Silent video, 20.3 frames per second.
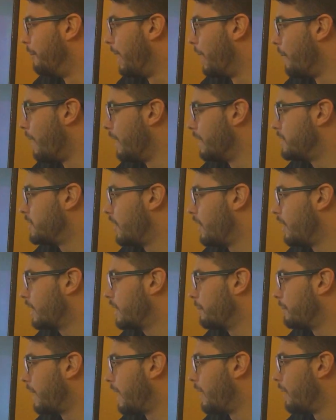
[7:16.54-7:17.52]
But I want to talk
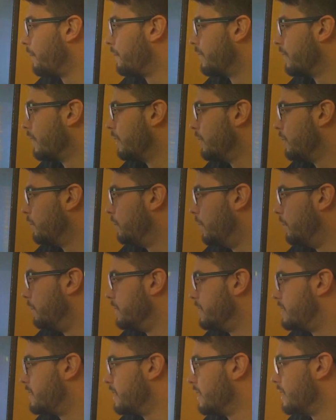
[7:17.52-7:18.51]
about what
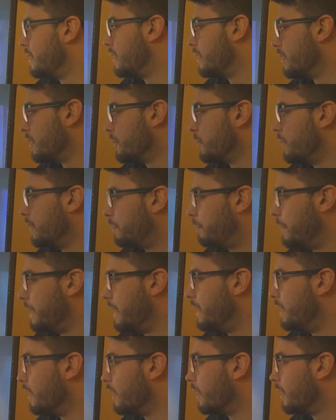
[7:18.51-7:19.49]
we see here with
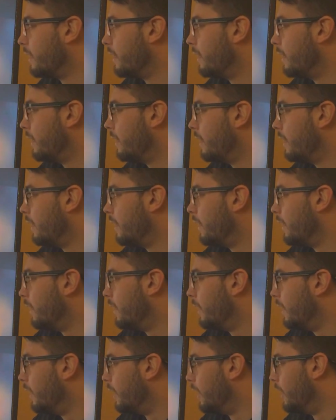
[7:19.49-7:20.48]
Peter.
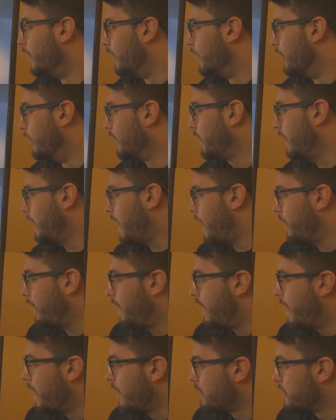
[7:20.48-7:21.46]
Look at how the
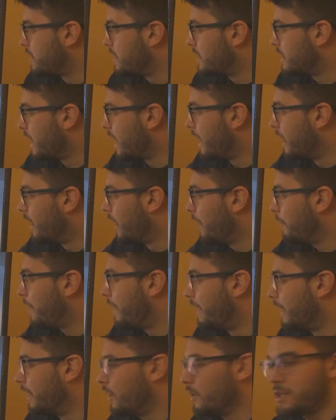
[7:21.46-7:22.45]
hairs stand up,
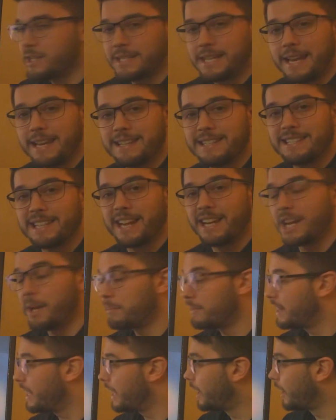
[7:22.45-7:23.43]
and they don't just stand
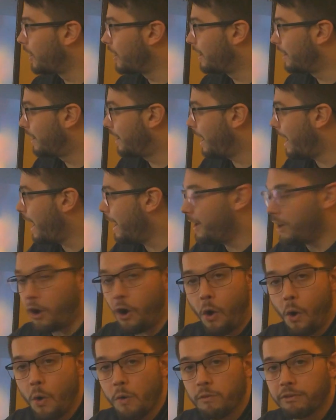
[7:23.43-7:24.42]
up, they kind of
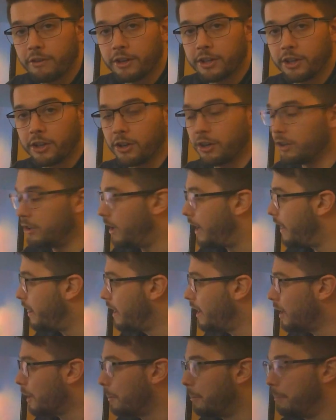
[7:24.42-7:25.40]
over curl, and
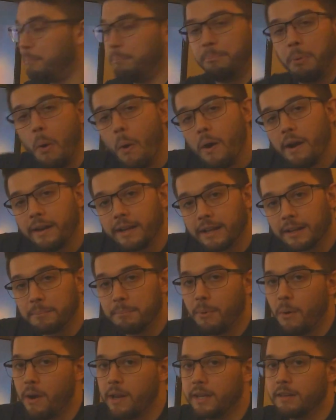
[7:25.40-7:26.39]
they are pointing
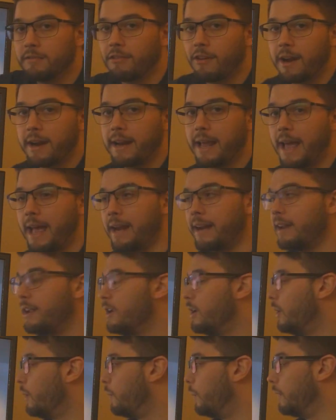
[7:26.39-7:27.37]
right
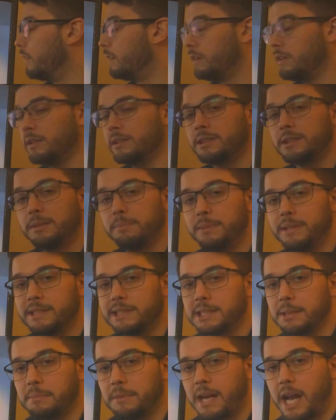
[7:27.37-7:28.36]
at what looks to be
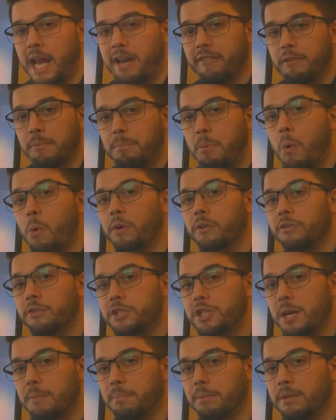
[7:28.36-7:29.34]
some kind of a portal
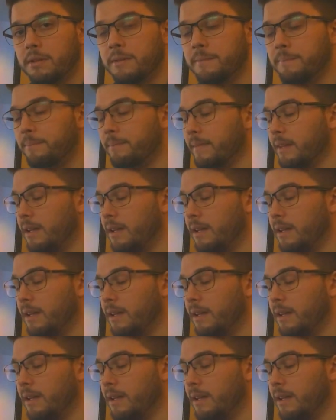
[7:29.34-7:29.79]
jumper,